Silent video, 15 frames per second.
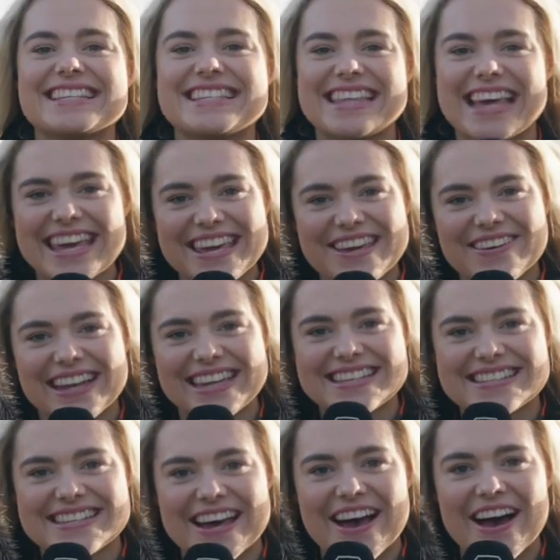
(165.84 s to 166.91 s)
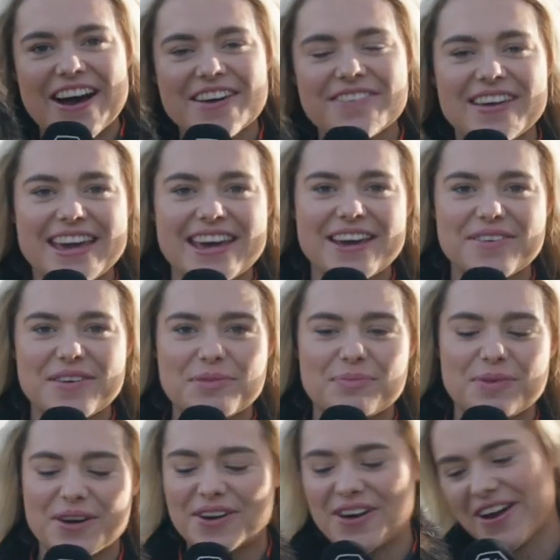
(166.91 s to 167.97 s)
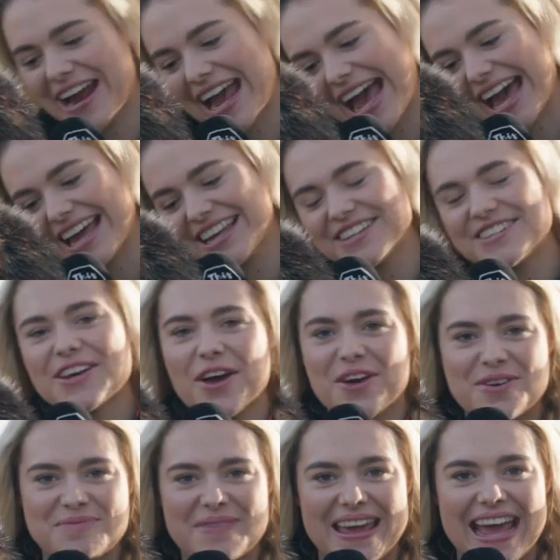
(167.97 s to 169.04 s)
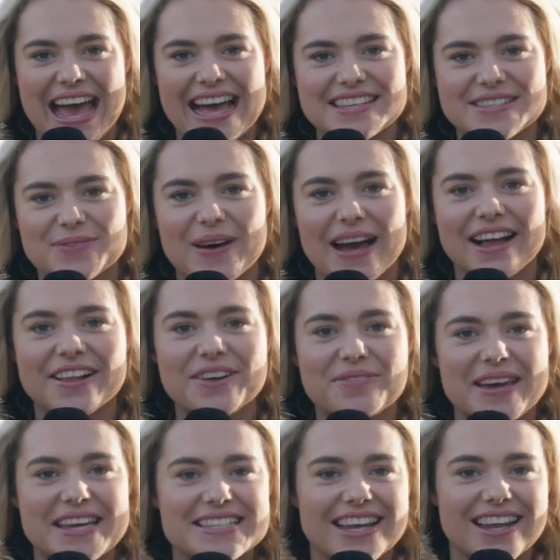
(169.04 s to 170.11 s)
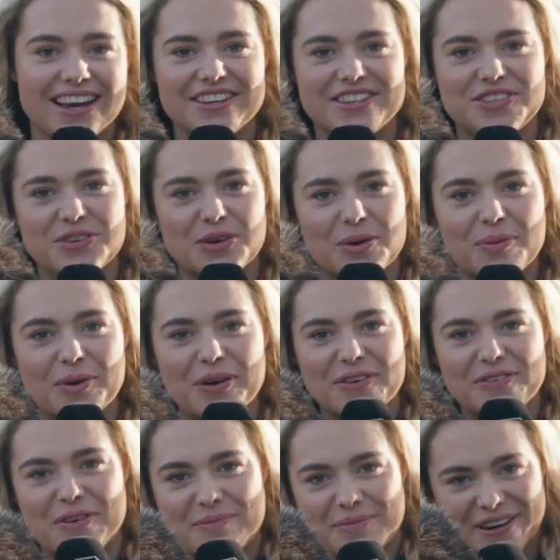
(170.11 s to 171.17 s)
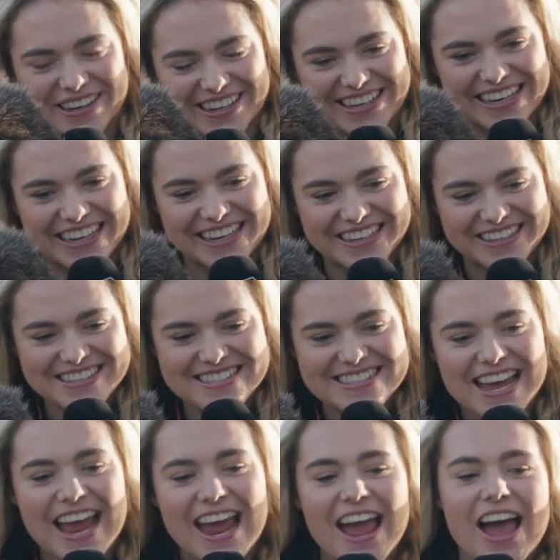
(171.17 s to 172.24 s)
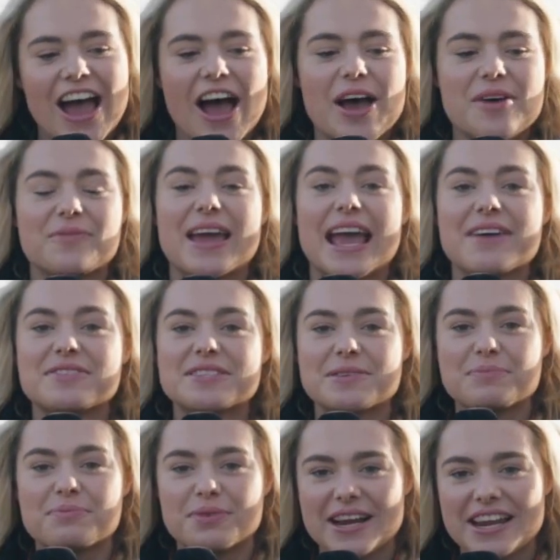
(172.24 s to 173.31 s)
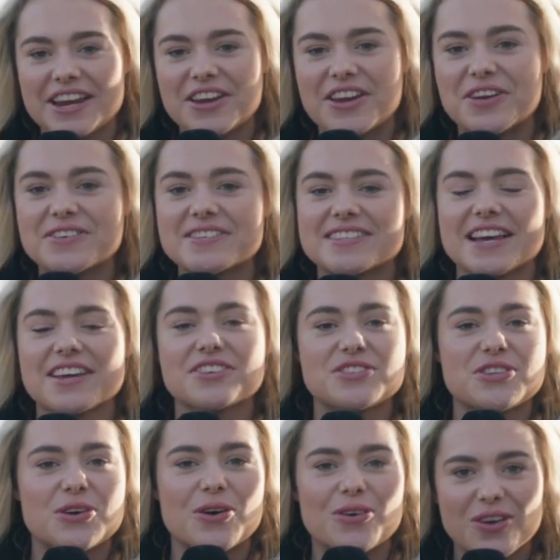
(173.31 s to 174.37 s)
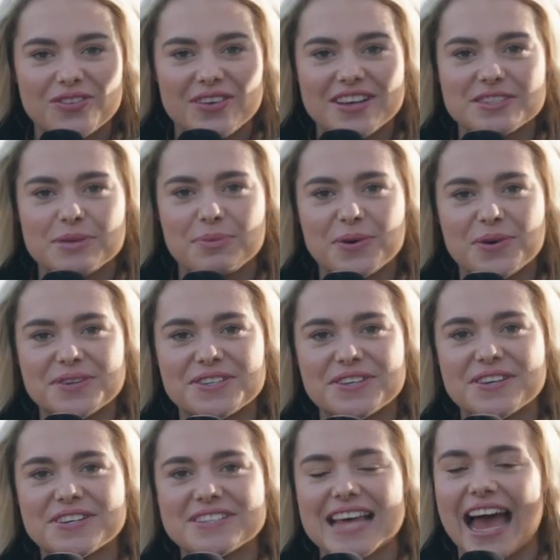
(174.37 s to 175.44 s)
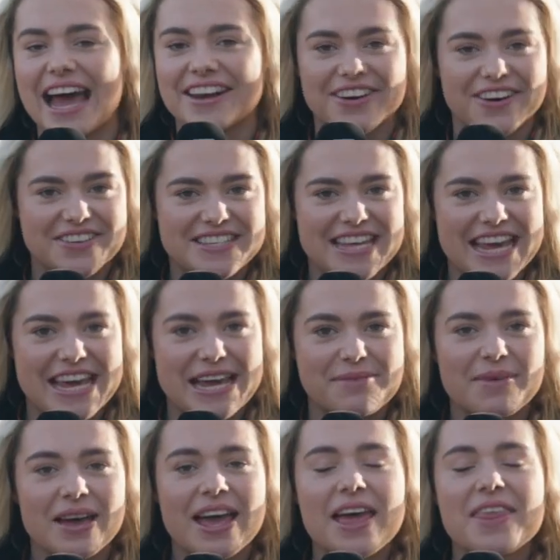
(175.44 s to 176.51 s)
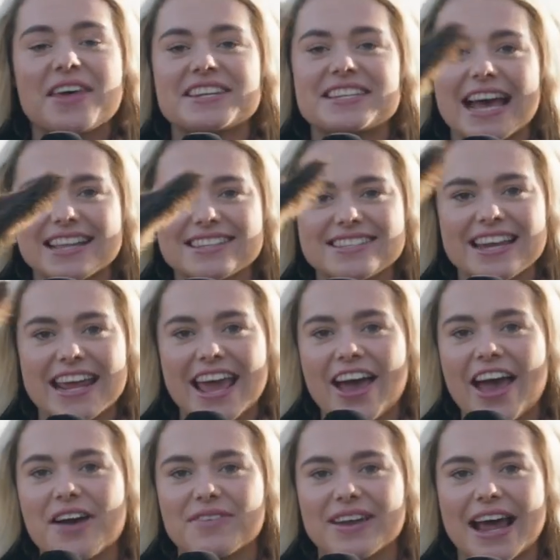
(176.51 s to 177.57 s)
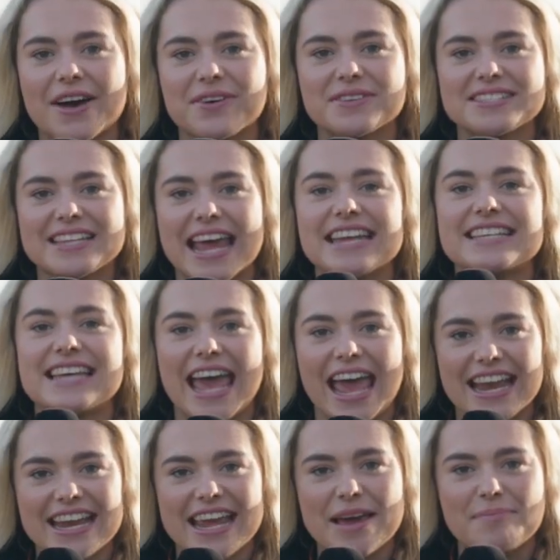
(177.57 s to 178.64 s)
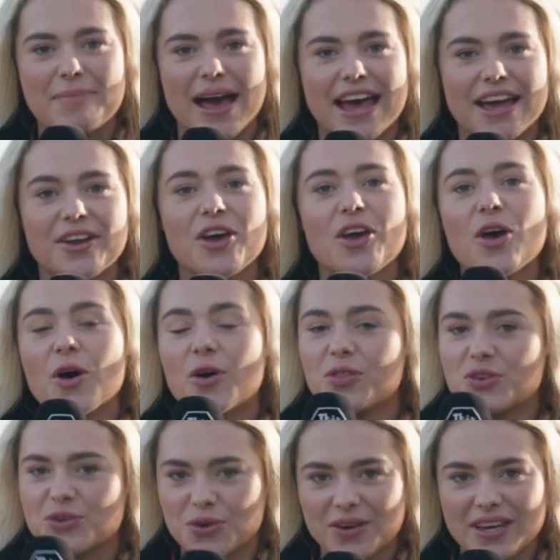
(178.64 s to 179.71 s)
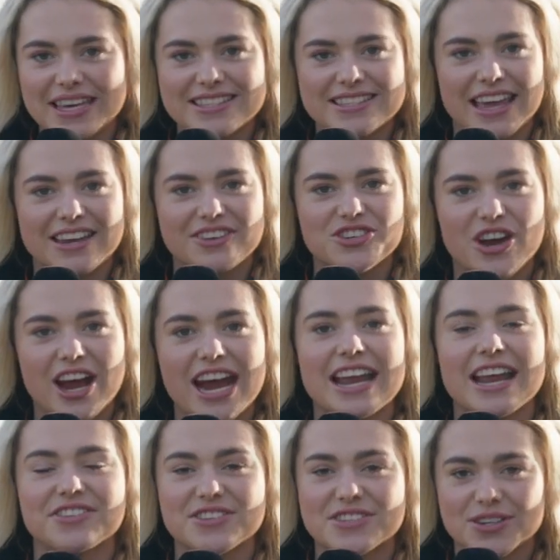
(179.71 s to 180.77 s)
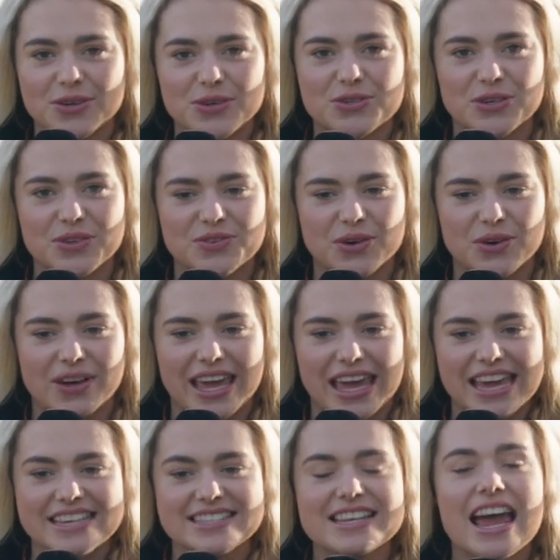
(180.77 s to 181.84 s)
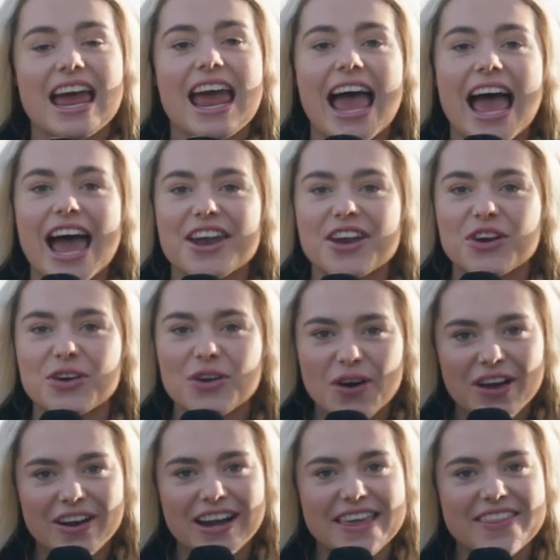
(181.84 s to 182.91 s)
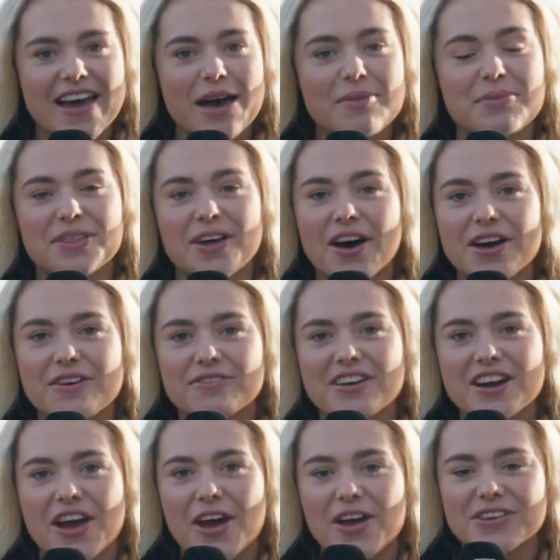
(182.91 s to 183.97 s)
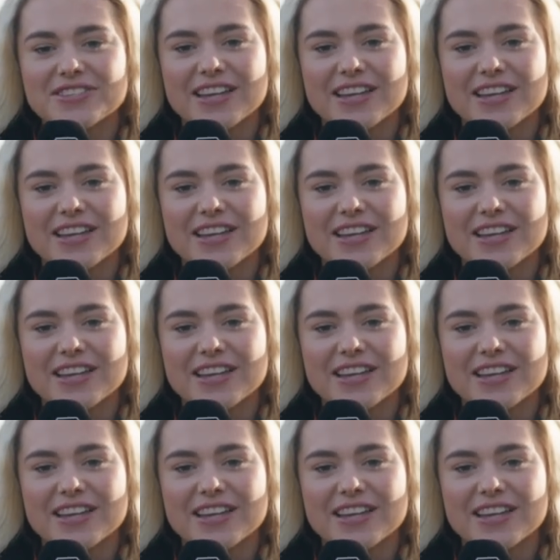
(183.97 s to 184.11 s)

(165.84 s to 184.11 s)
Thank you, Alastair. I'm here with Bruno and Toby as well, and we're delighted to report for Brooke News. We have some brilliant news thanks to all of our supporters and our team that Tanzania have announced a 10-year ban on the donkey skin trade and the slaughter of donkeys. And not only that, but the Ivory Coast